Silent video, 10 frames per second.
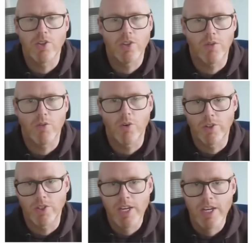So of
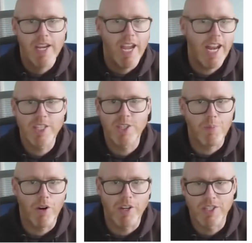course energy
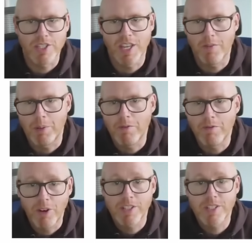prices have been
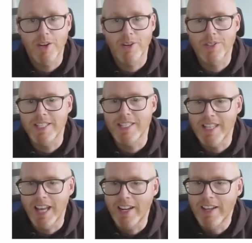volatile since
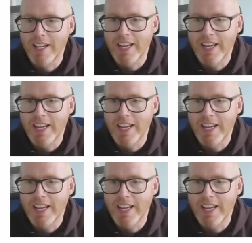then,